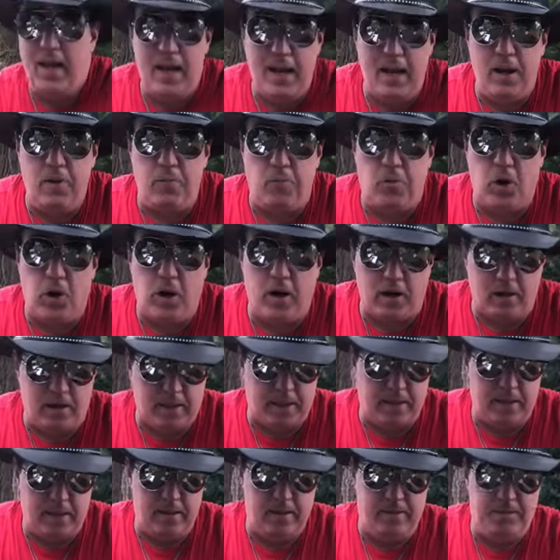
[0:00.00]
it
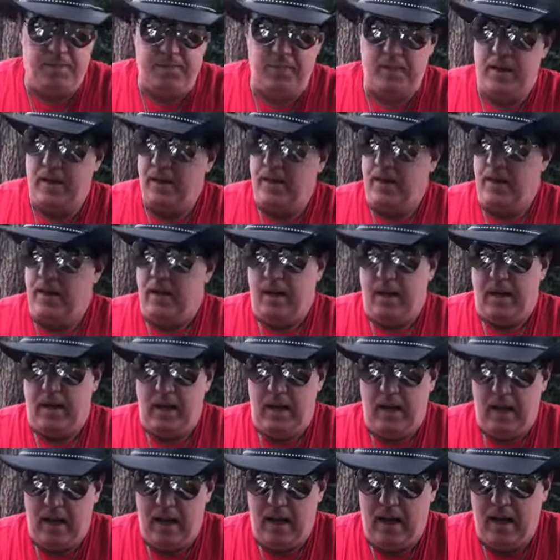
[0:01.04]
works.
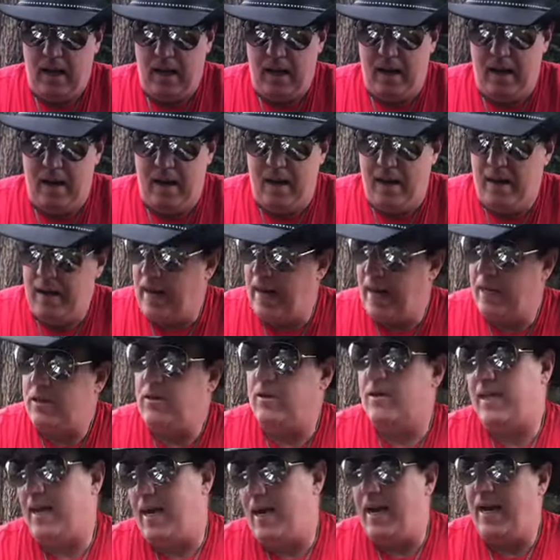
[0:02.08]

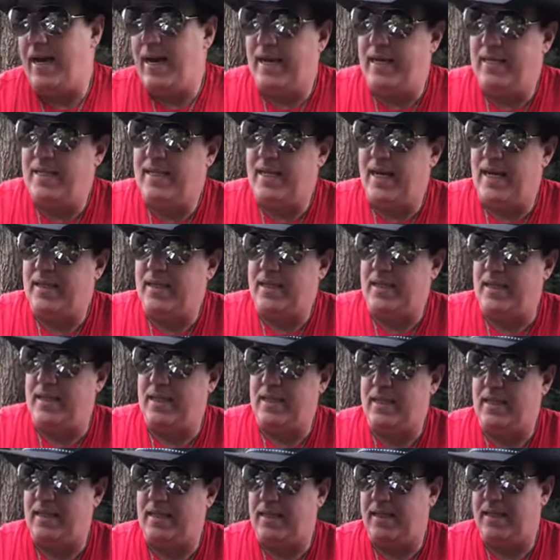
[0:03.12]
I had to test it
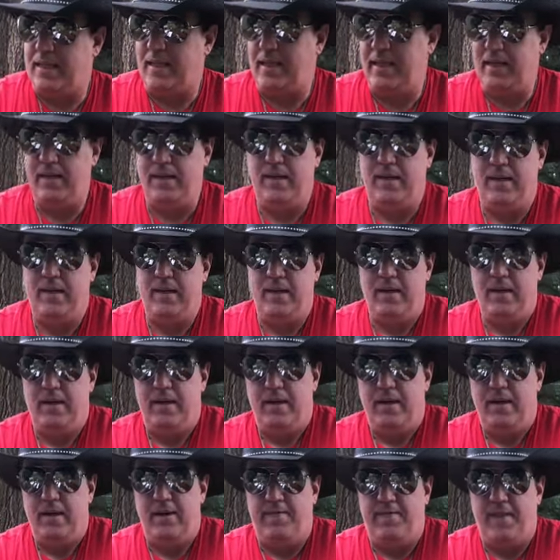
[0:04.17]
just to see
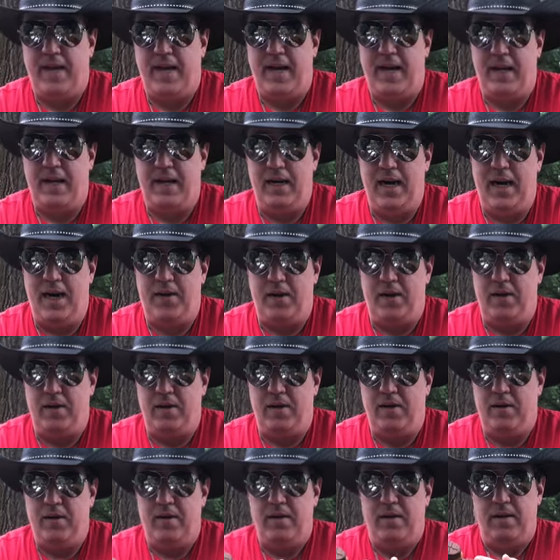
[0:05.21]
if that
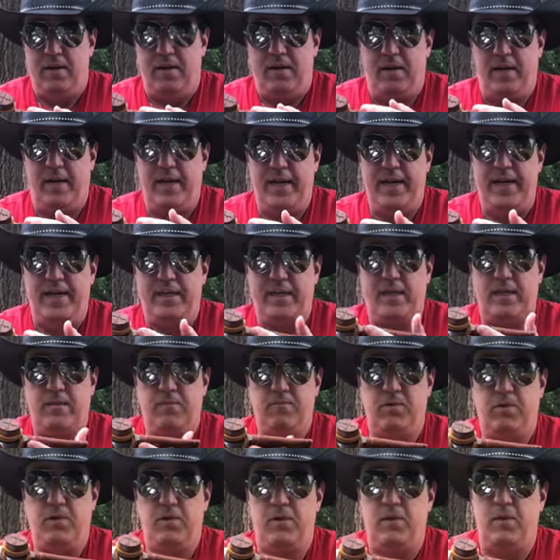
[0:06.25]
leather lace
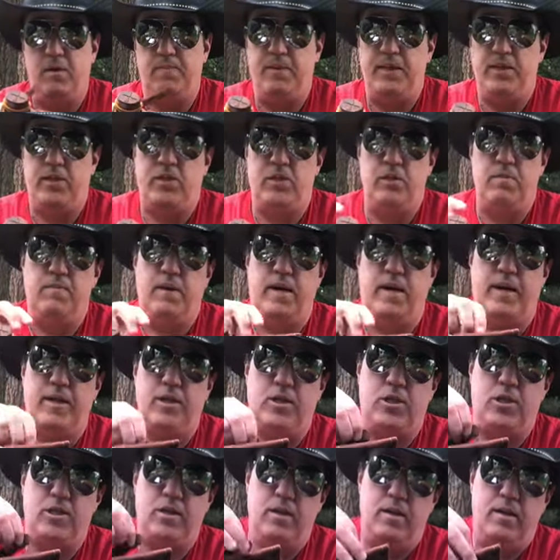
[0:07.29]
was gonna be too
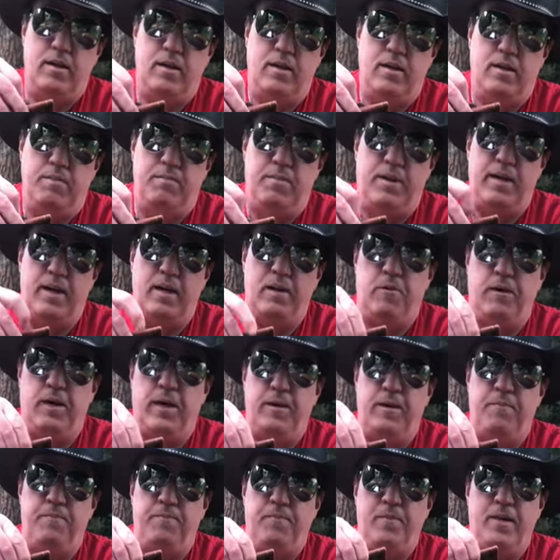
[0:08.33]
much. But
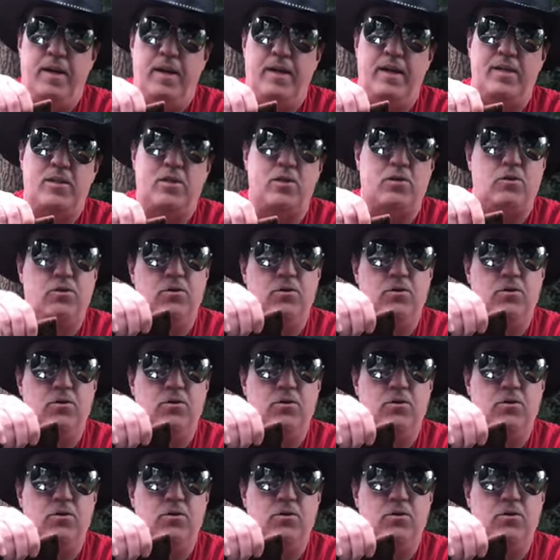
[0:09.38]
anyway, and that's a